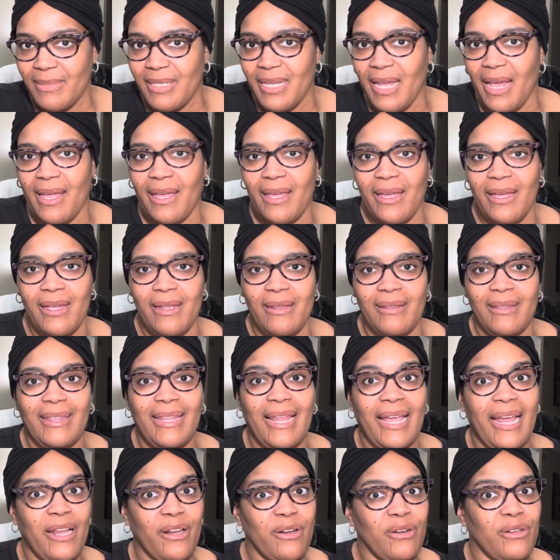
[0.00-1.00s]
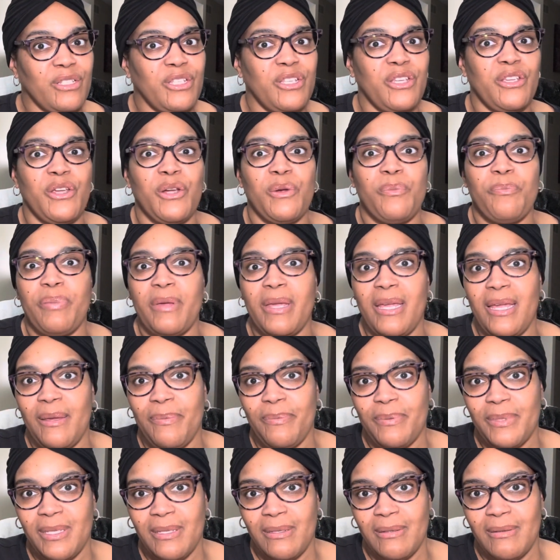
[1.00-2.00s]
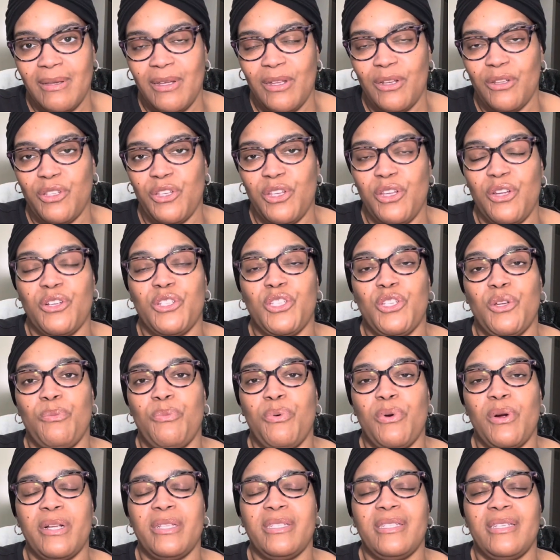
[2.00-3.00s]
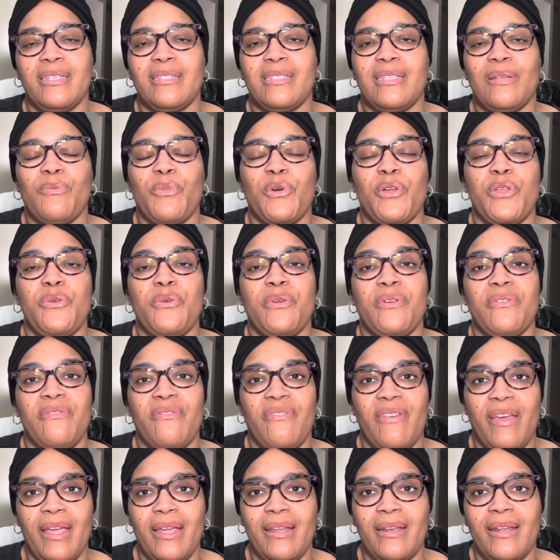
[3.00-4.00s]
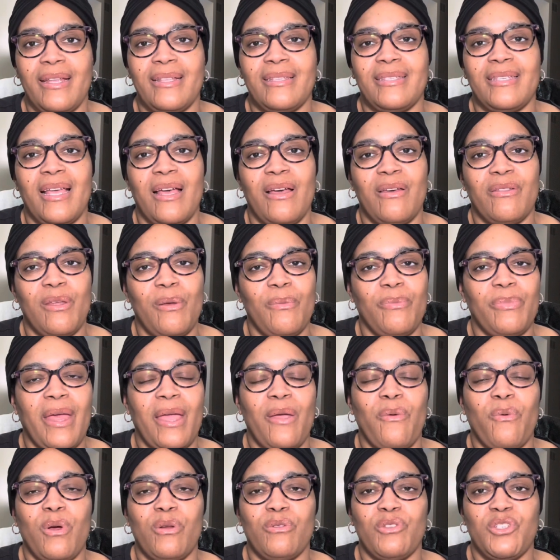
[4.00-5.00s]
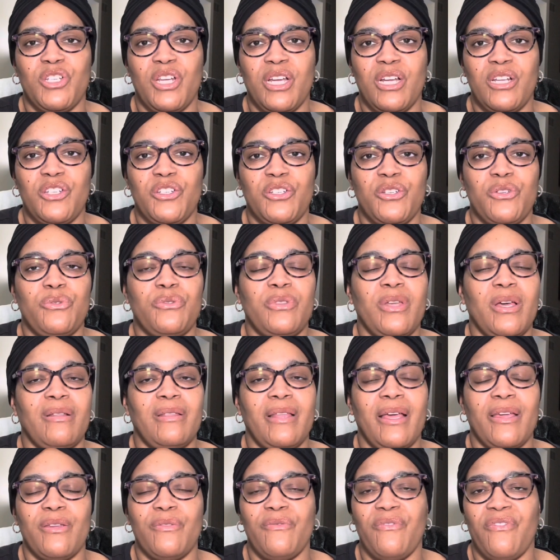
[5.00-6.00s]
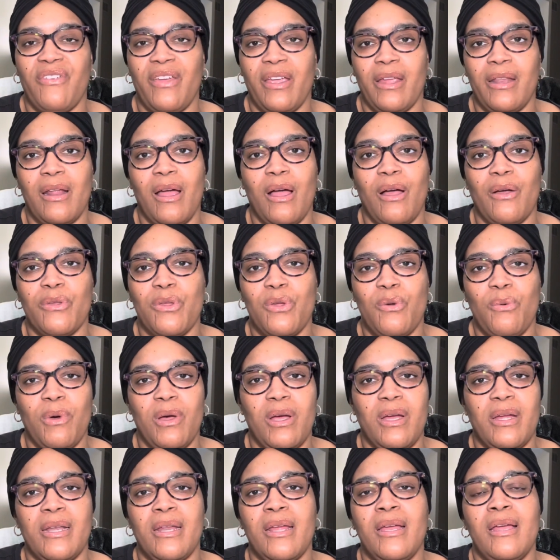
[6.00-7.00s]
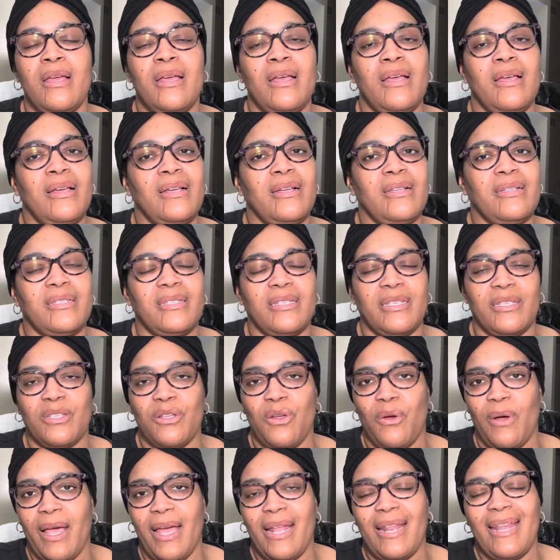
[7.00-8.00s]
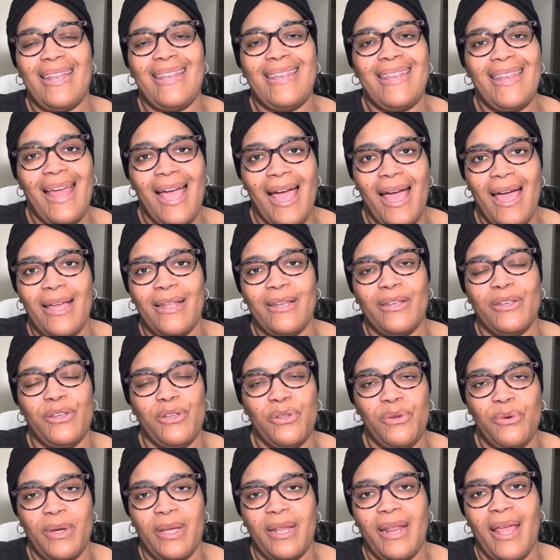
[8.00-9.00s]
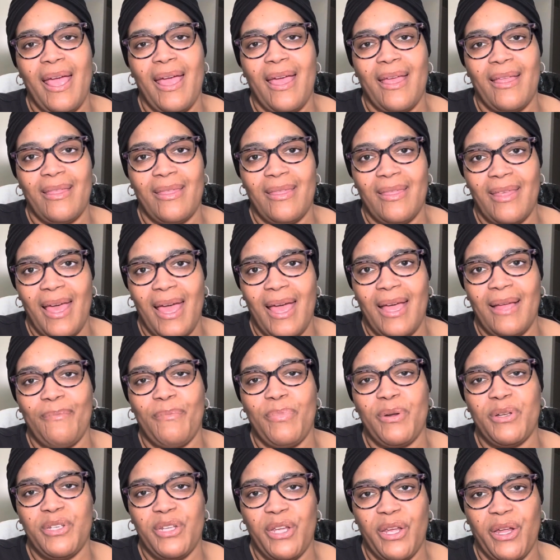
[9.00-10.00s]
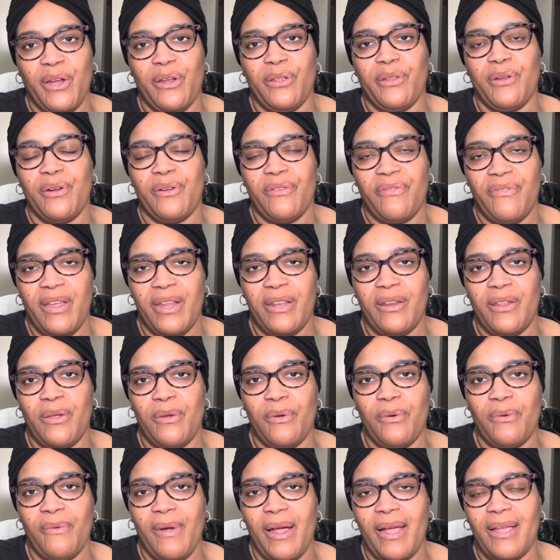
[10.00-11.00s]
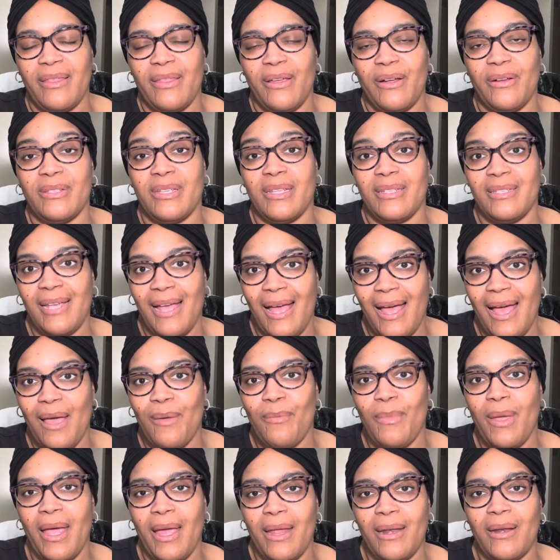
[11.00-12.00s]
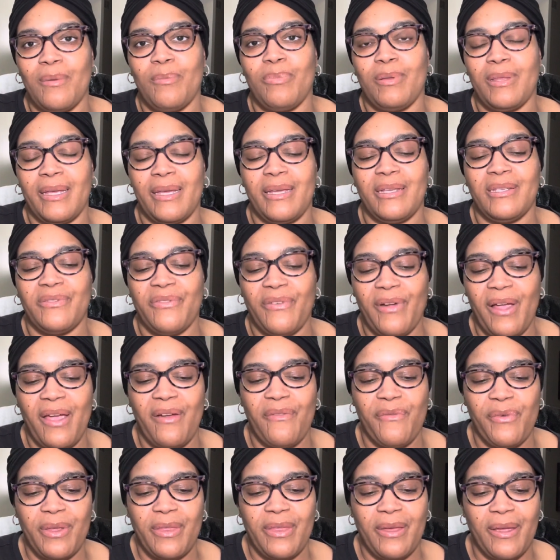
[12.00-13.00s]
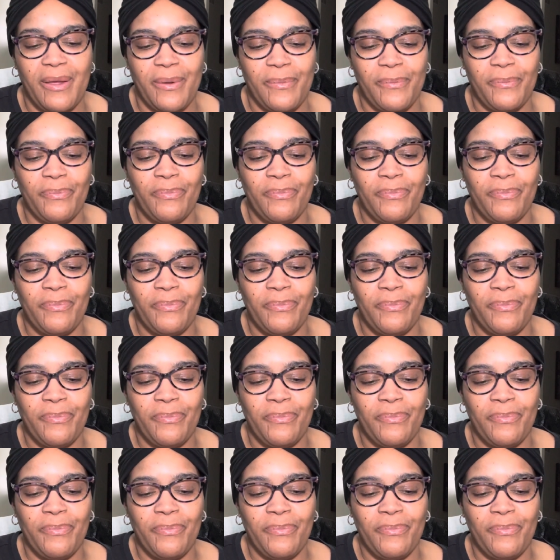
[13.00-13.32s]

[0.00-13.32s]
Take it later to your peeps, to your support system where you can vent and tell them they won't judge you. They'll let you vent all you want. Just go ahead and not do it at that particular venue, right? There's a time and a place for everything.